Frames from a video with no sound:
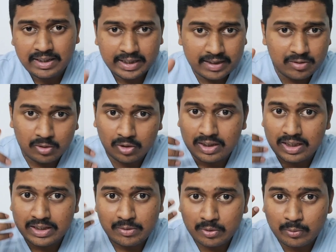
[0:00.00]
It is not
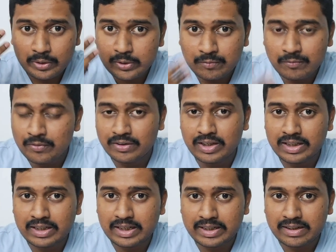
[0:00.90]
like you are going to
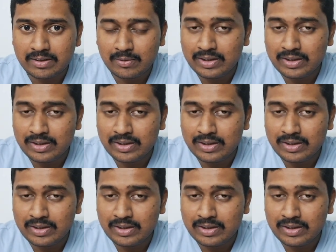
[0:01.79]
forget it.